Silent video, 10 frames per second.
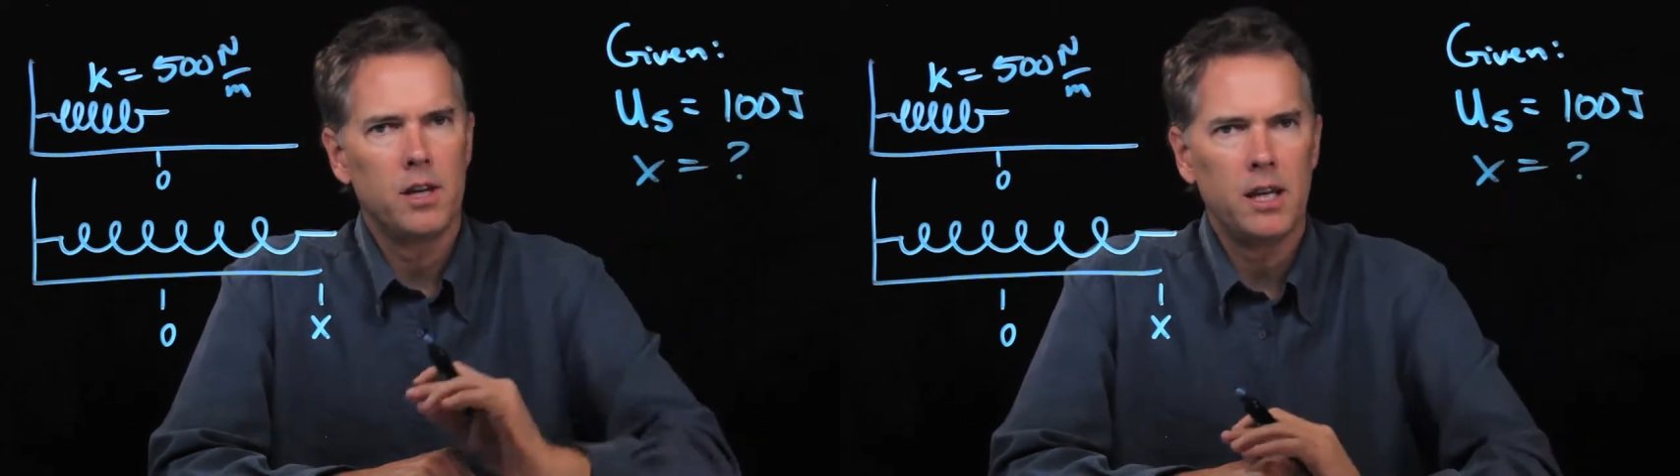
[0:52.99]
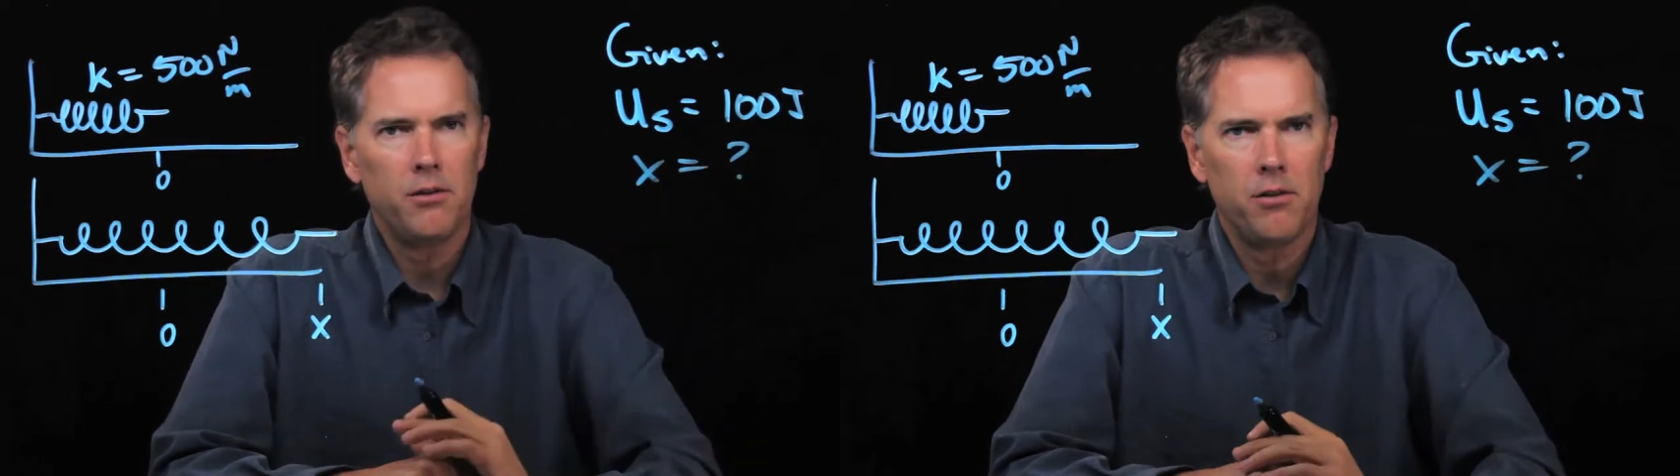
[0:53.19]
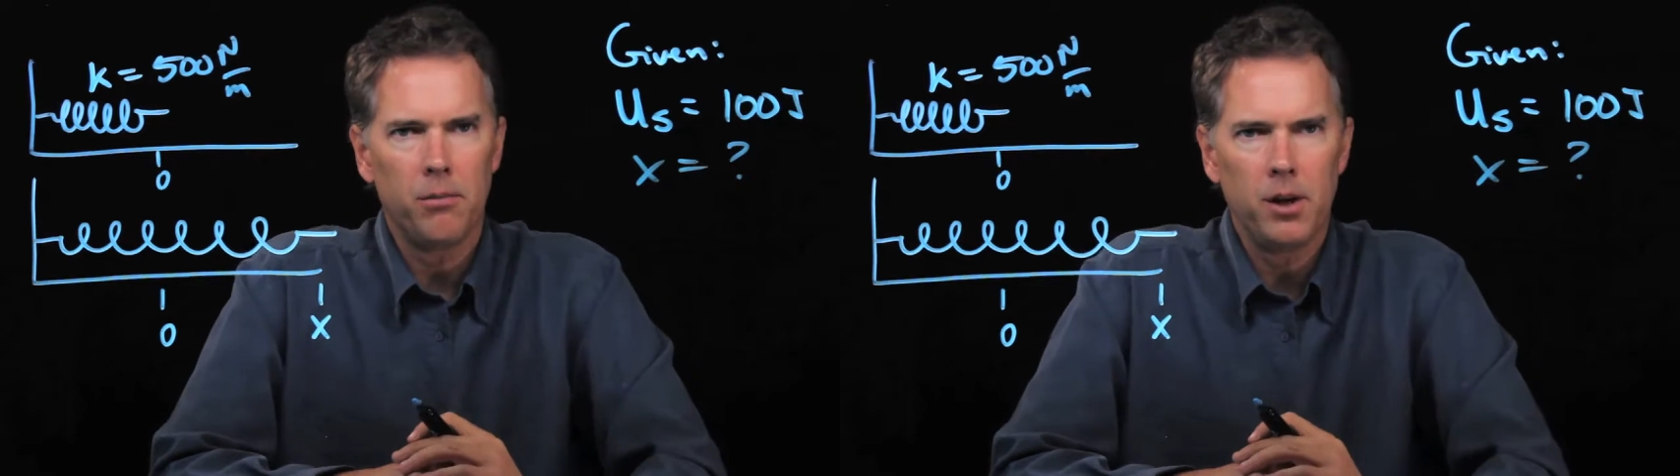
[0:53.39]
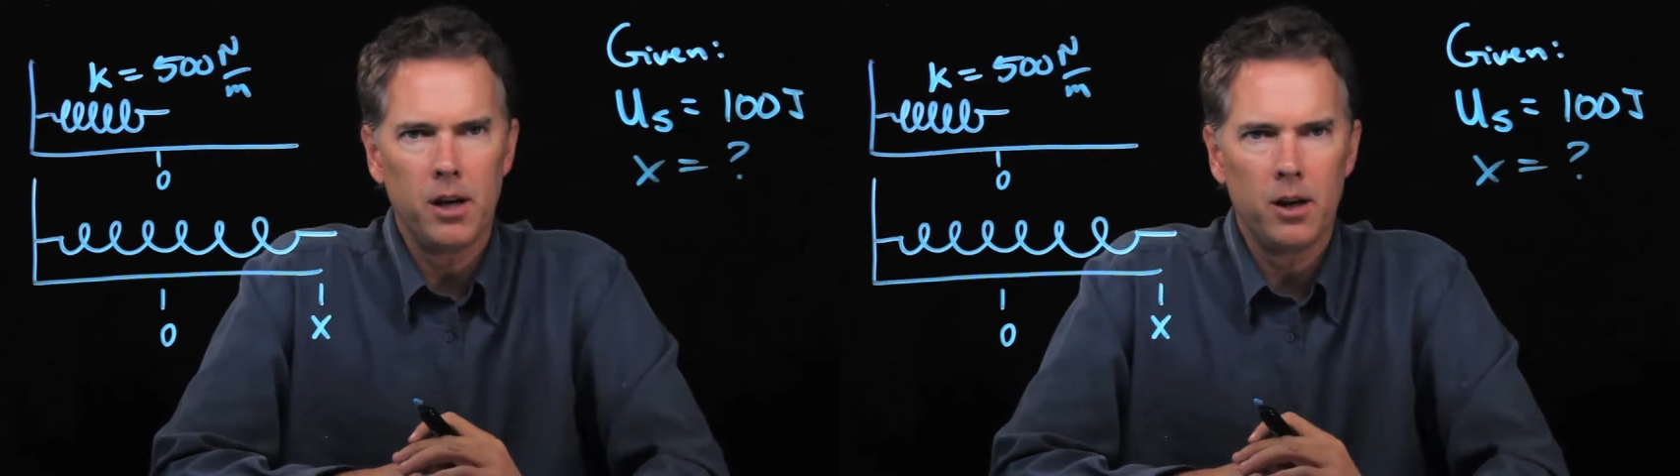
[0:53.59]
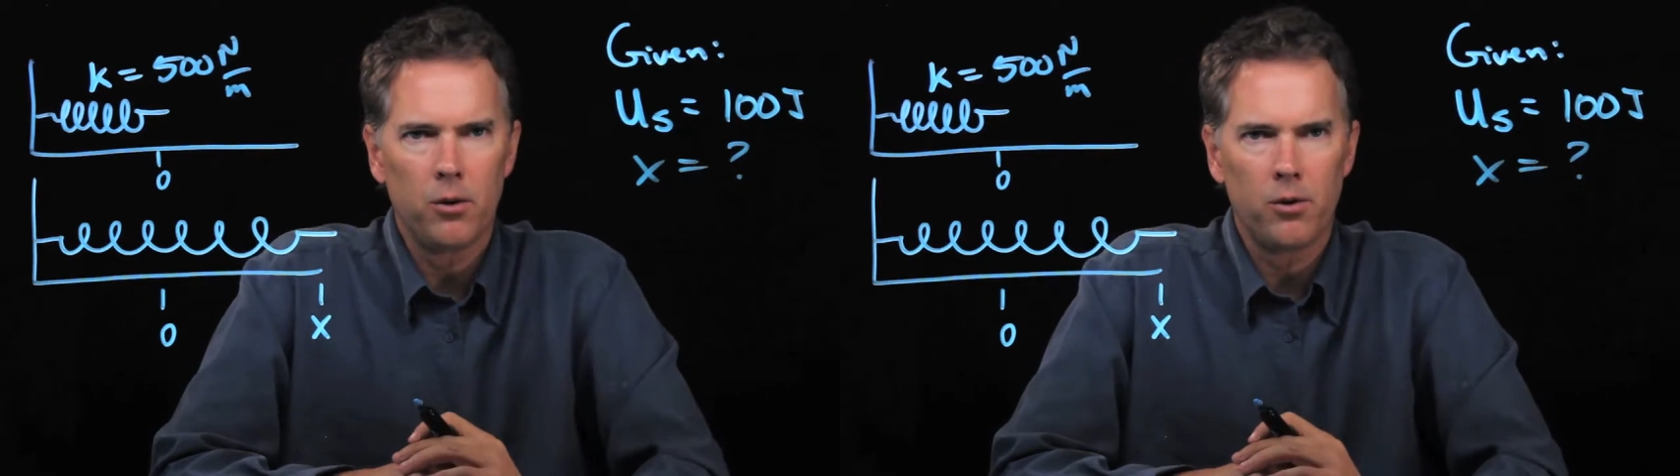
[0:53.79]
needs to
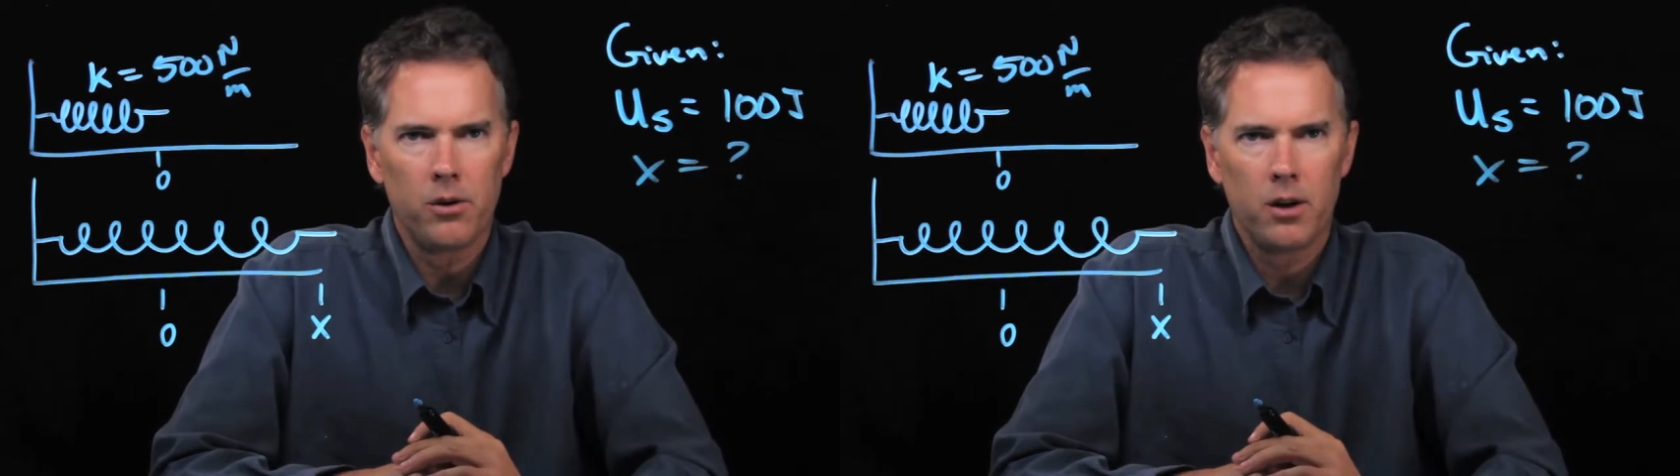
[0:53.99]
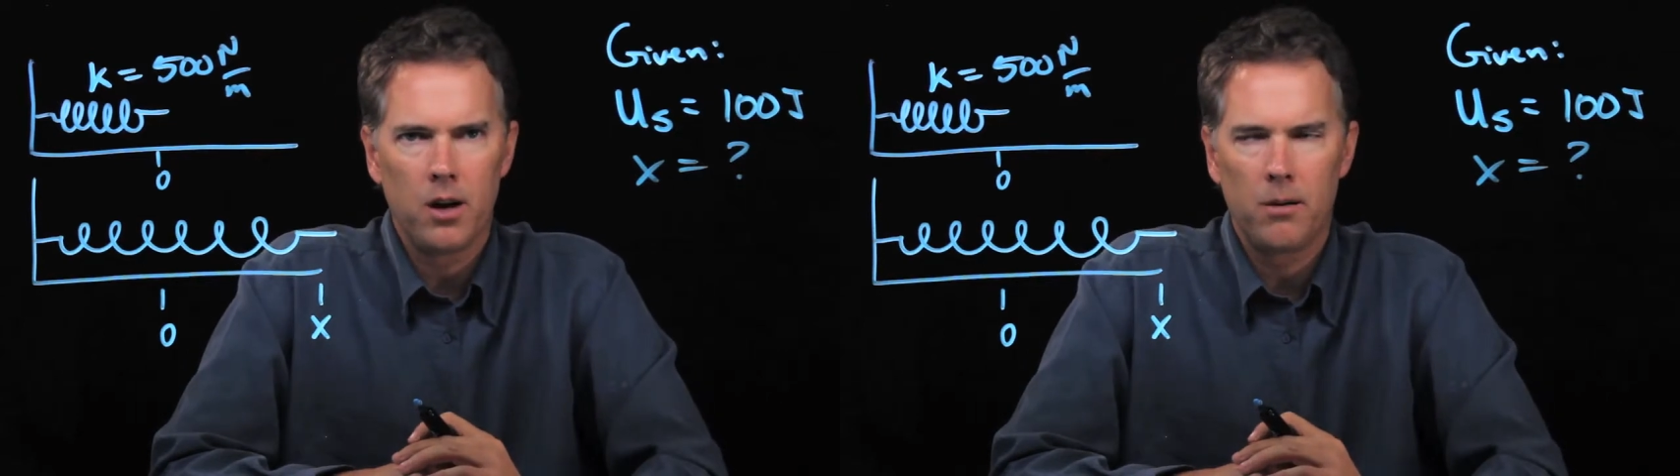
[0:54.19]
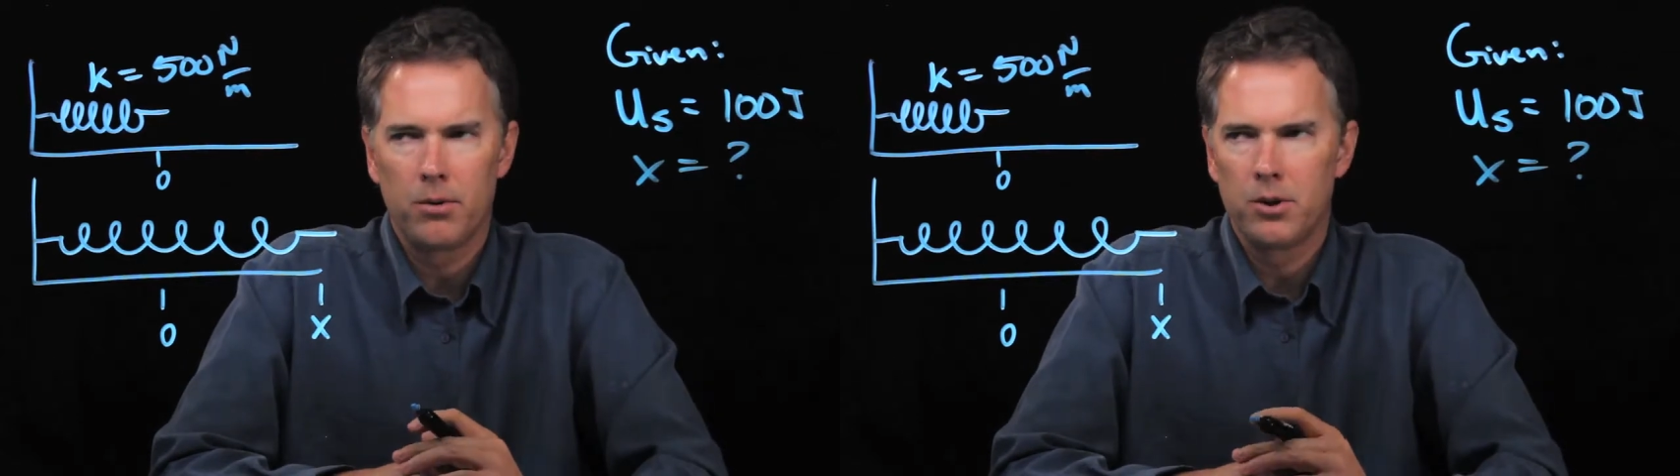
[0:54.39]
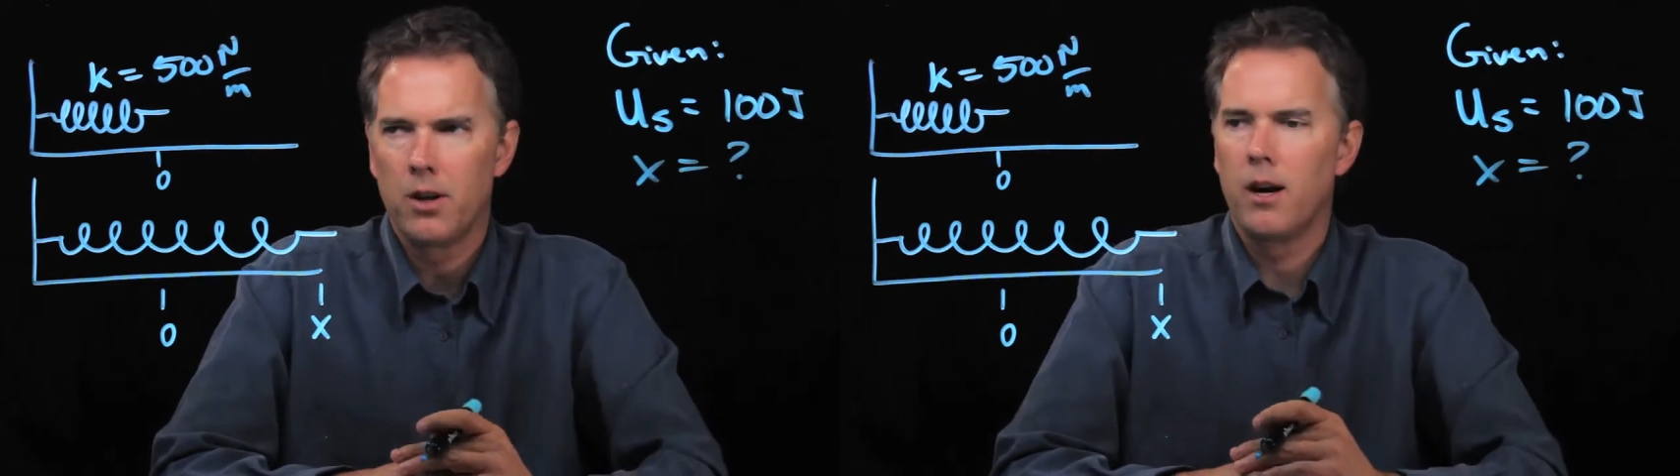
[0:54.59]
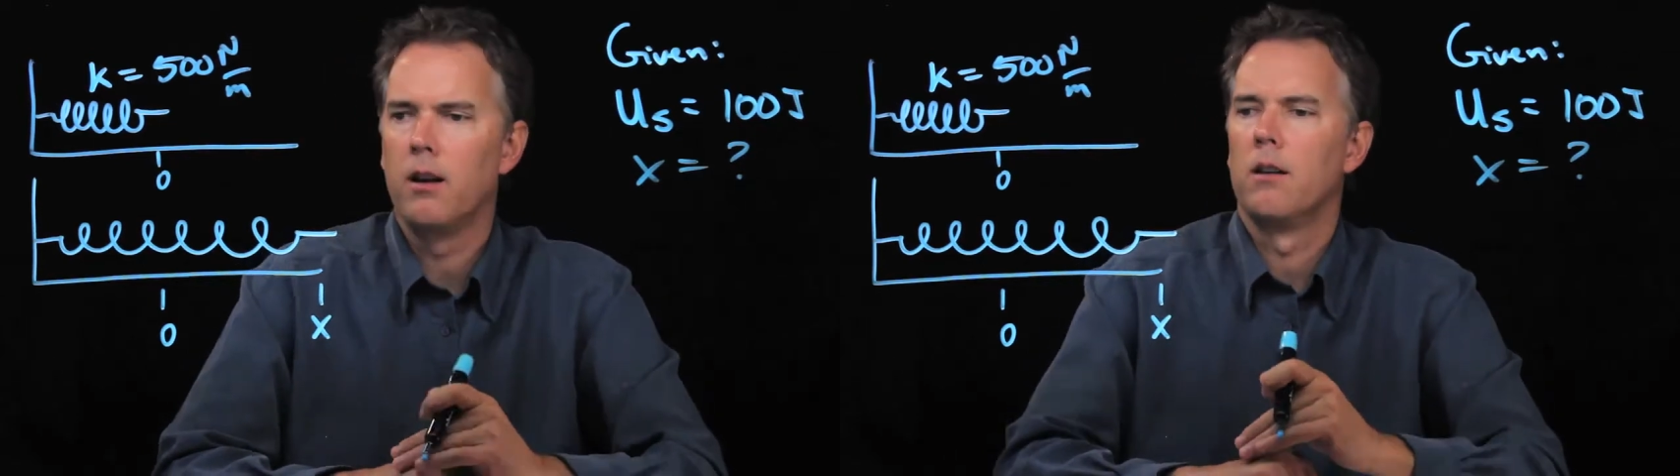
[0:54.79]
be in order to accomplish
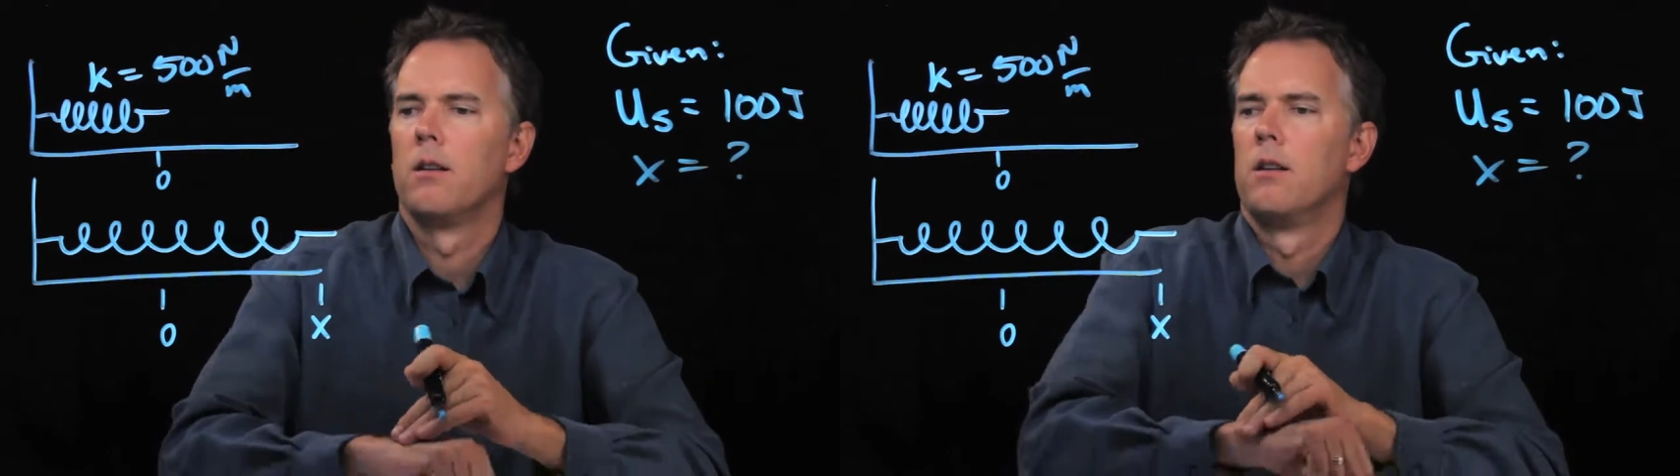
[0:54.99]
that.